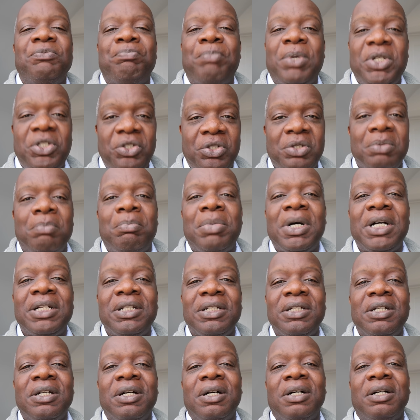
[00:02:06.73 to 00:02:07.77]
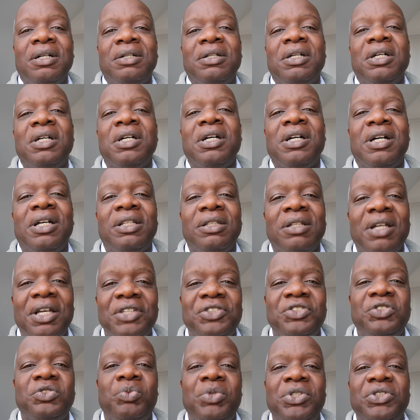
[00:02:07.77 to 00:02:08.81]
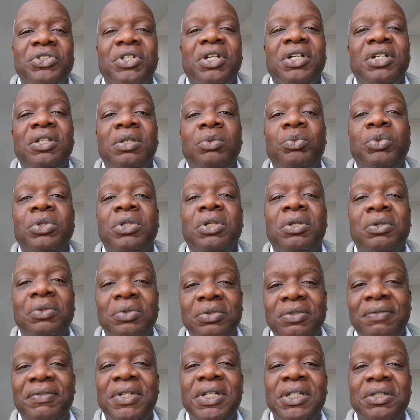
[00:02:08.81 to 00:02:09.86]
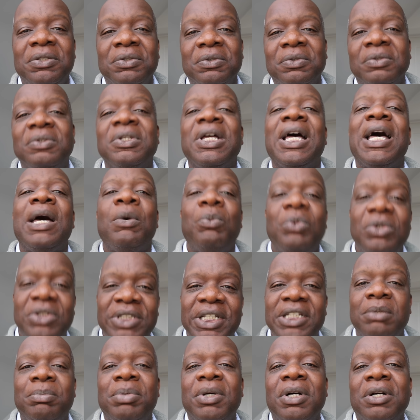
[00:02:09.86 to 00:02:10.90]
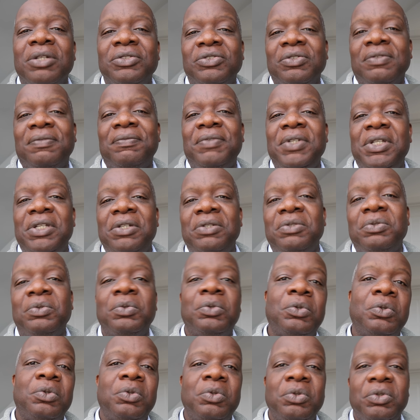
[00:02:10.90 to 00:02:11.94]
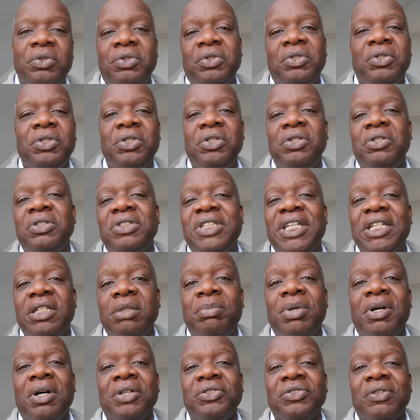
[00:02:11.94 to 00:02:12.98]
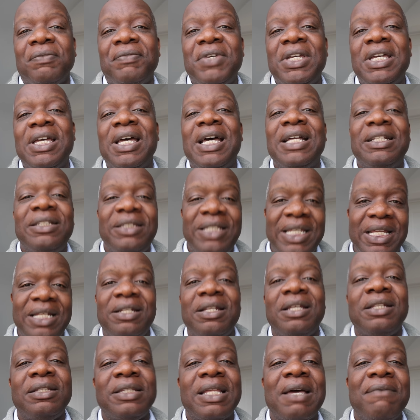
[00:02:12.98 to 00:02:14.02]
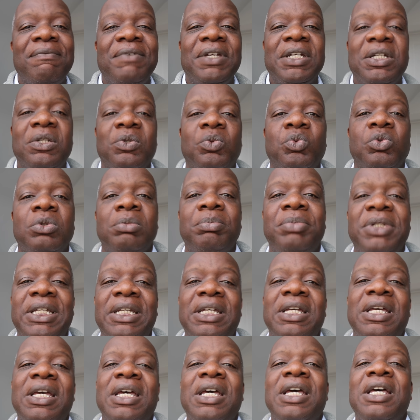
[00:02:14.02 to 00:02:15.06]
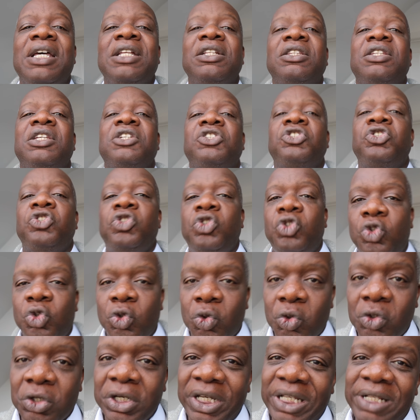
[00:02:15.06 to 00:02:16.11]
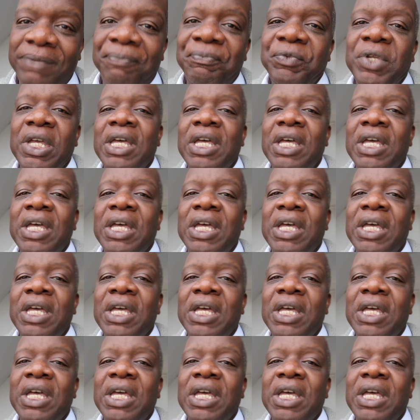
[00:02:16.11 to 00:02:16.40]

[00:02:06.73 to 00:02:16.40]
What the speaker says: But you can buy the car. A licensed recycler will hold the vehicle and will take the parts off for you, or you can take the parts off it, and then that vehicle will be destroyed.